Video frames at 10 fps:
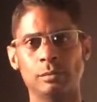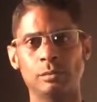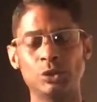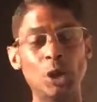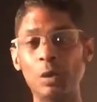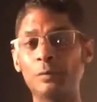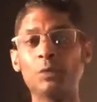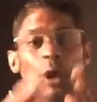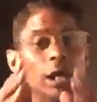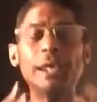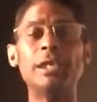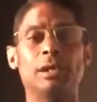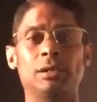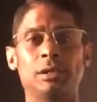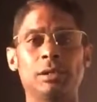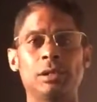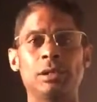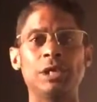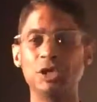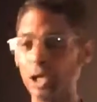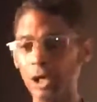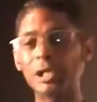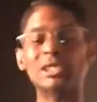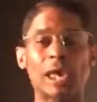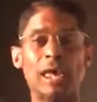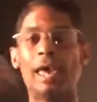So if you're a leader and you're looking to